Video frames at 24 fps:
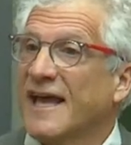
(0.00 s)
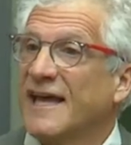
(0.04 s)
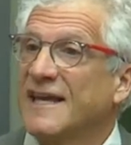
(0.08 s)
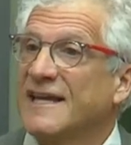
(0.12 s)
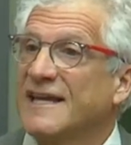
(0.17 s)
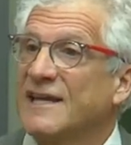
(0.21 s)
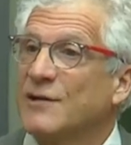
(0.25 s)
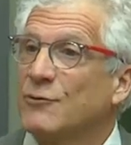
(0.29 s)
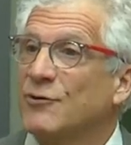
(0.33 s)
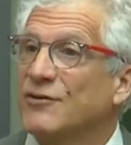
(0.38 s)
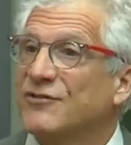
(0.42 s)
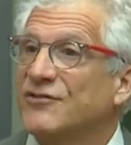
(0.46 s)
and
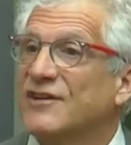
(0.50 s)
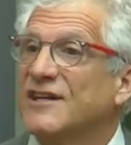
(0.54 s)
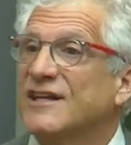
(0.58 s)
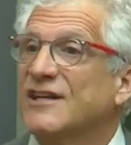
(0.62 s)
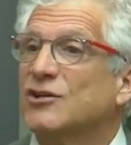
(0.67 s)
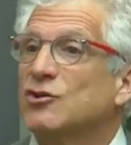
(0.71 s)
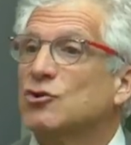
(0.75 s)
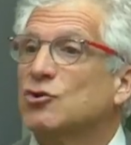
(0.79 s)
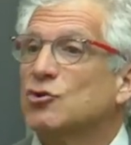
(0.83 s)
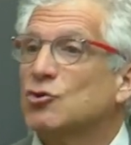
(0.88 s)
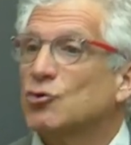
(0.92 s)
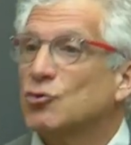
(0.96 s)
he was an
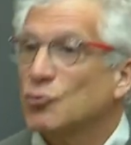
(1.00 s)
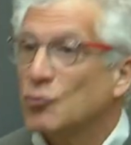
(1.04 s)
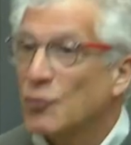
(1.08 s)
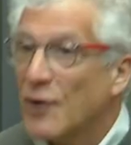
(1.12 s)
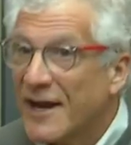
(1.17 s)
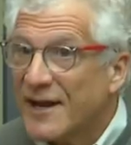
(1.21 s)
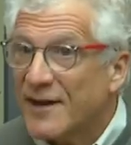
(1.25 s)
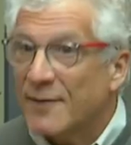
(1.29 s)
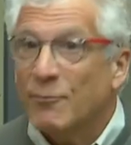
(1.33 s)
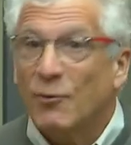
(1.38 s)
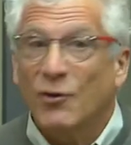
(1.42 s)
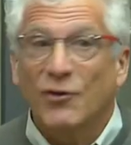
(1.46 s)

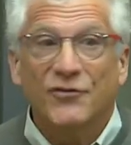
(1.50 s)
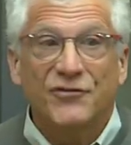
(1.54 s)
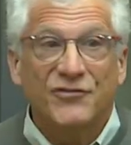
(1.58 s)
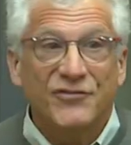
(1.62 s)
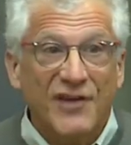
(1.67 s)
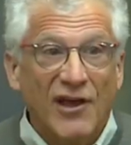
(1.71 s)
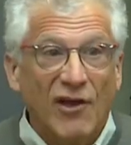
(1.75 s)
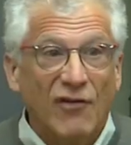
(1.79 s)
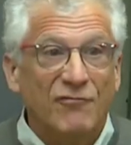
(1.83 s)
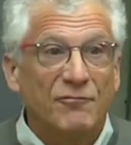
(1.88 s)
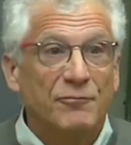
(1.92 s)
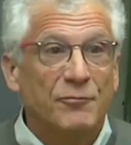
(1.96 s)
incredible
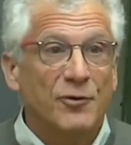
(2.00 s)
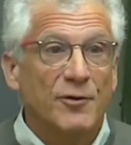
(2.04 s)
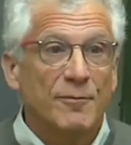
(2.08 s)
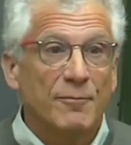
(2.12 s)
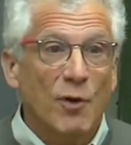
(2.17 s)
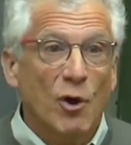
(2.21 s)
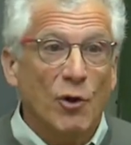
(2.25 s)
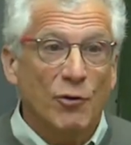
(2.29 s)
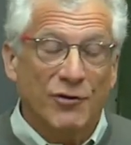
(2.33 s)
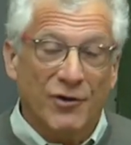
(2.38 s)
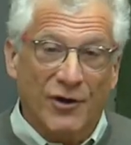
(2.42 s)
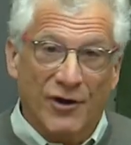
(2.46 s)
self
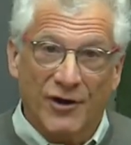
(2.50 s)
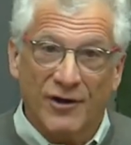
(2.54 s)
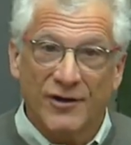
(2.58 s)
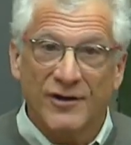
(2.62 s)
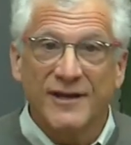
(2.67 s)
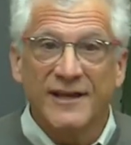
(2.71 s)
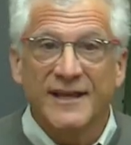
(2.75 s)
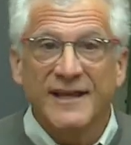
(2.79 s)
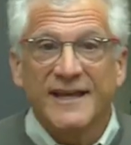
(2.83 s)
promoter.